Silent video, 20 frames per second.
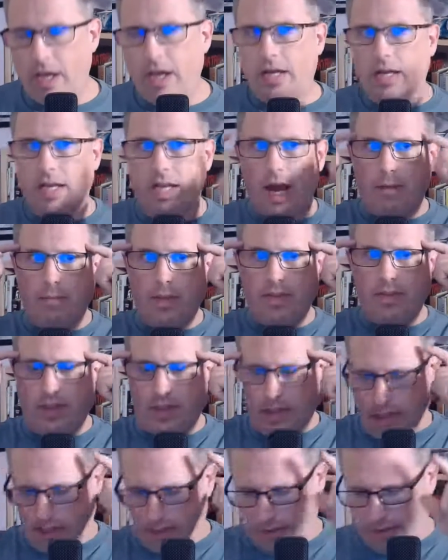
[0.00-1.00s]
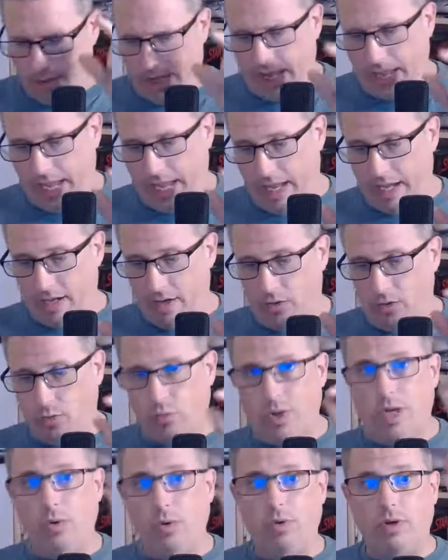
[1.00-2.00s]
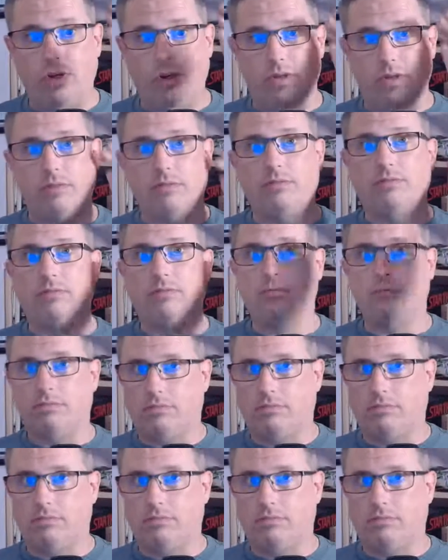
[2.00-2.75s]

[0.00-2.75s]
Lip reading: Got me thinking. And we will